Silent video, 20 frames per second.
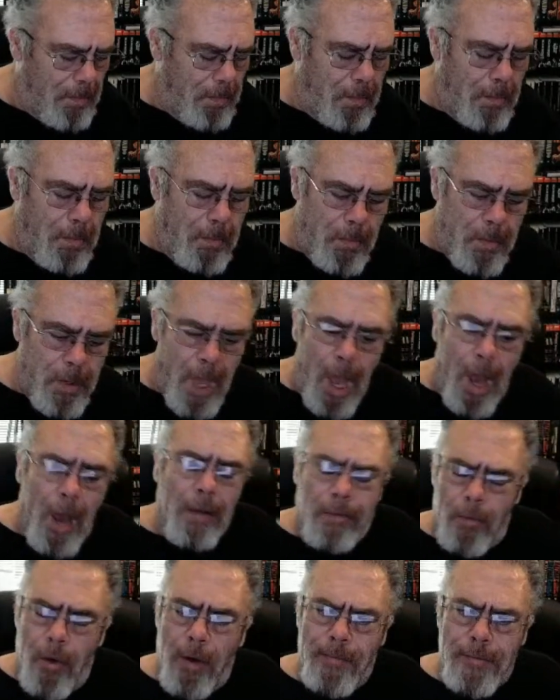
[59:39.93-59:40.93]
No,
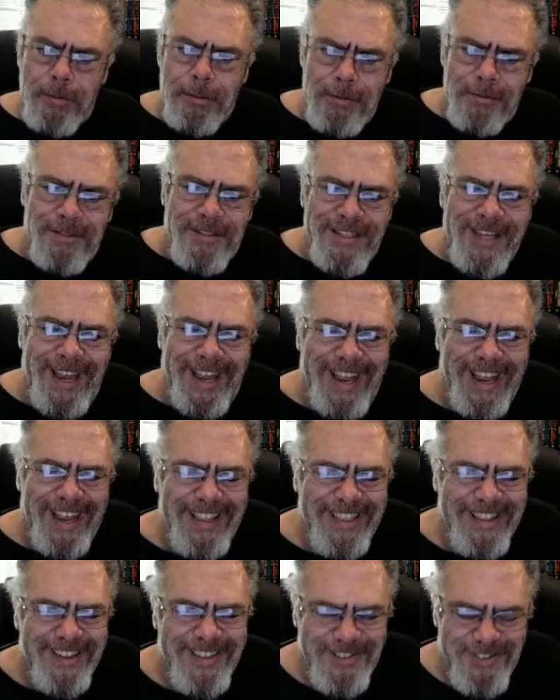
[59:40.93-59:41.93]
the woman,
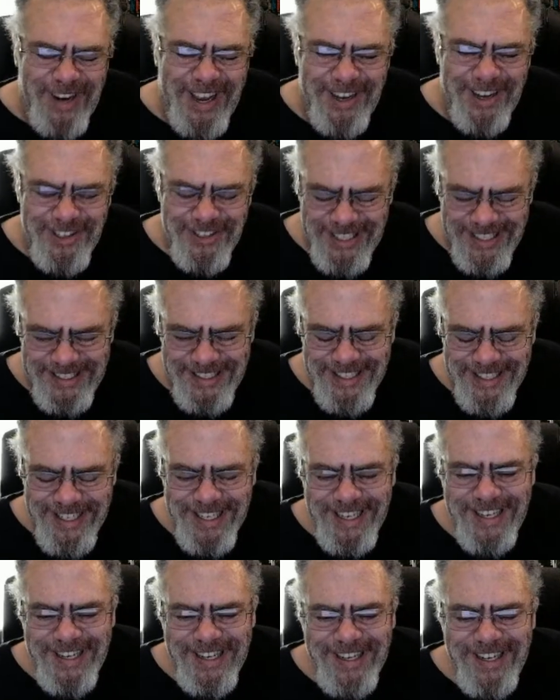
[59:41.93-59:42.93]
the trainer, she's
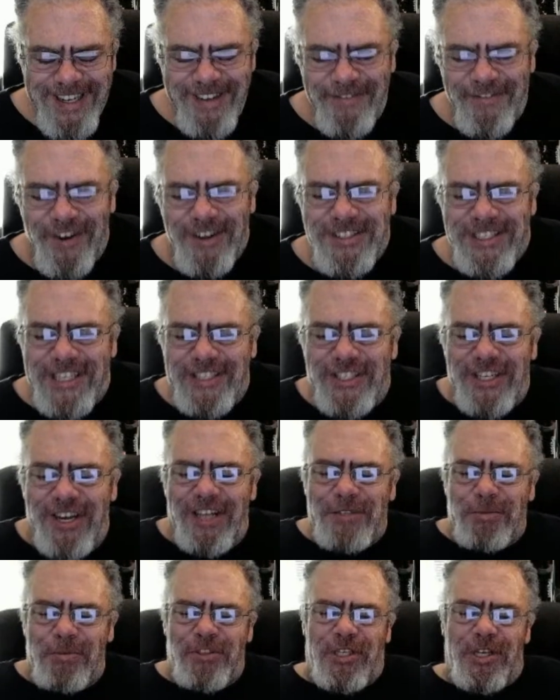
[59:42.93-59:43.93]
first thing she
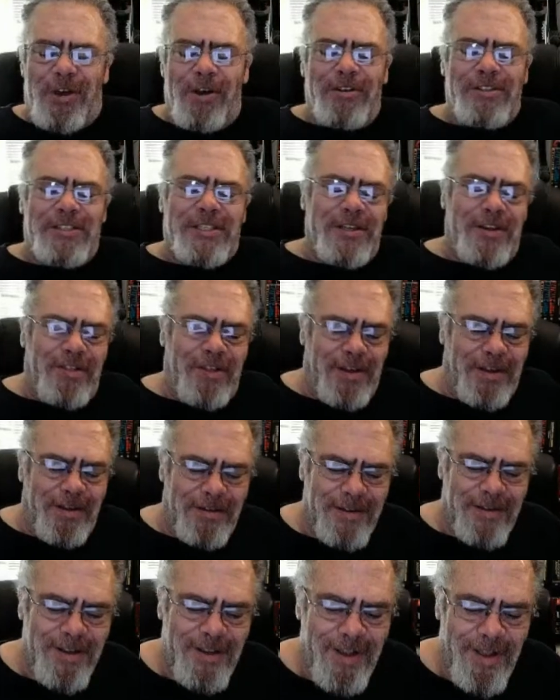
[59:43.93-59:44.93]
does when she goes into
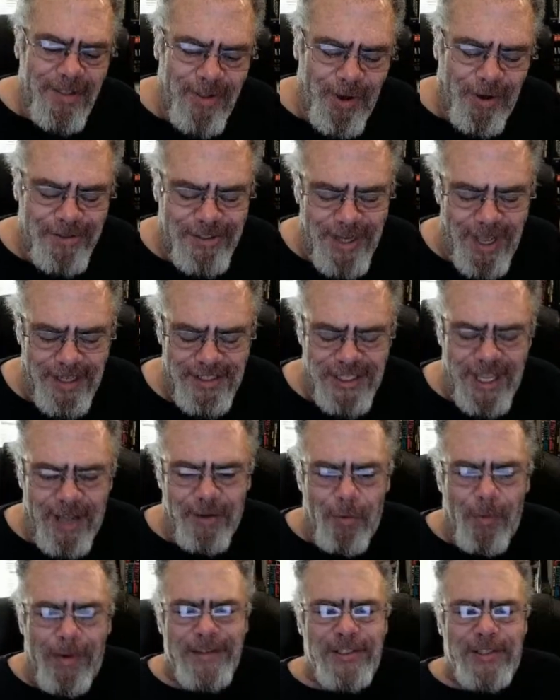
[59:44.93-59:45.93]
the hotel is like,
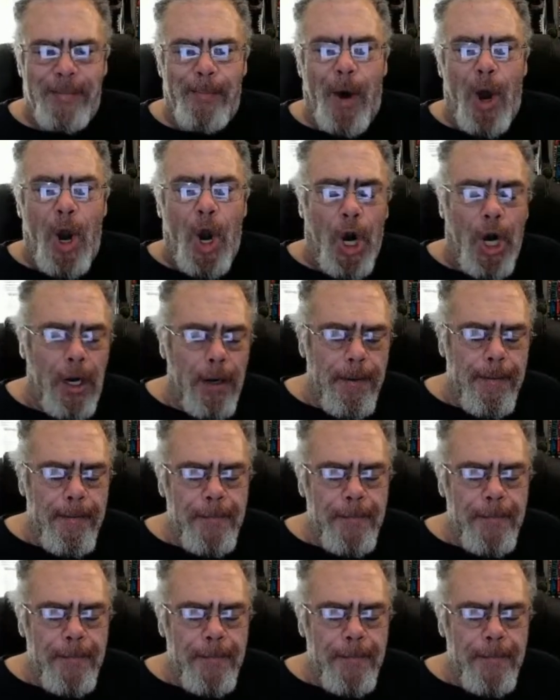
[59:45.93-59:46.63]
"Where's the bar?"